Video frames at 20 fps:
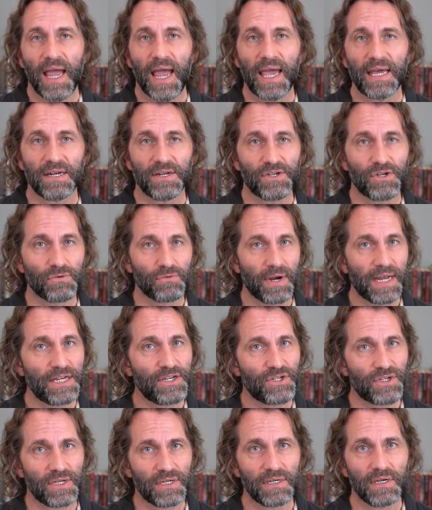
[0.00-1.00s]
and a
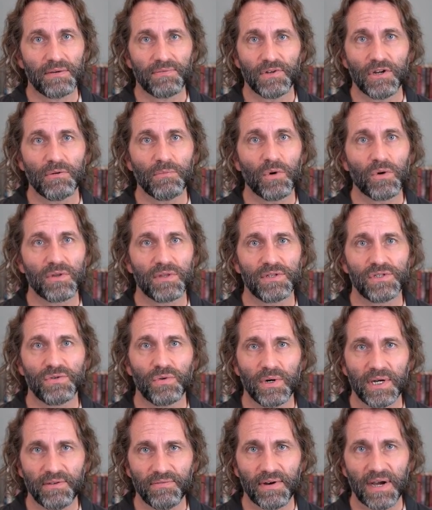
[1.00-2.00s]
duration of no more than
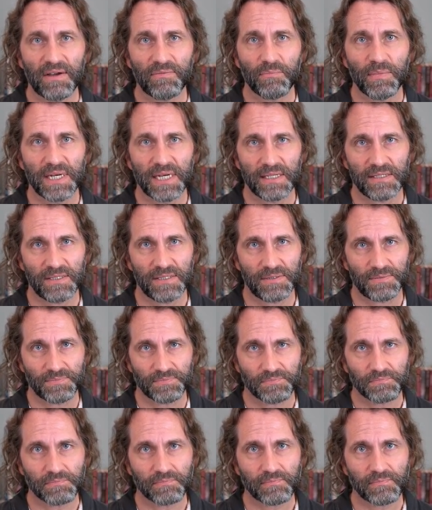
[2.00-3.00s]
25 minutes.
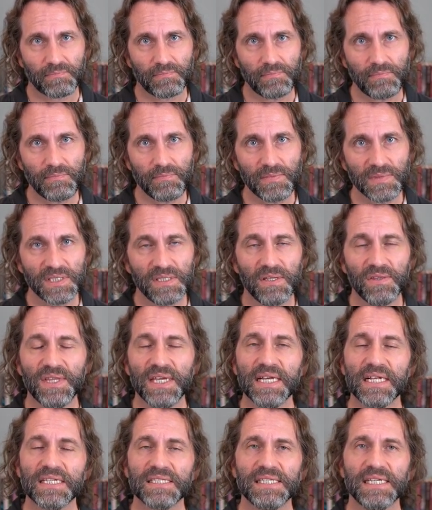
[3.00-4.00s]

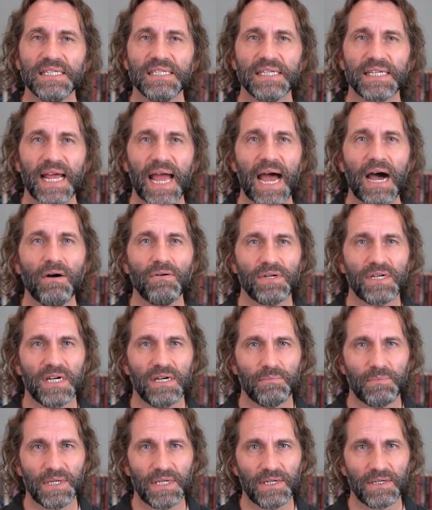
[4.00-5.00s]
The intended
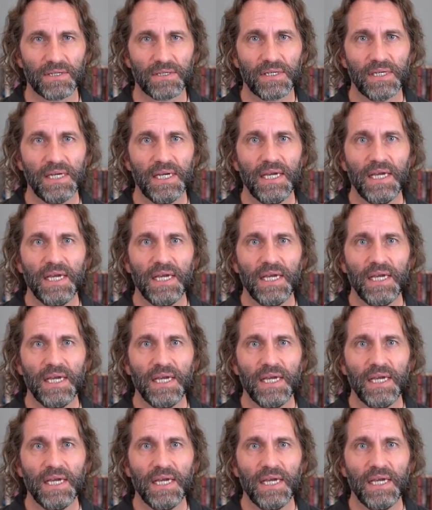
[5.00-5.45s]
outcome here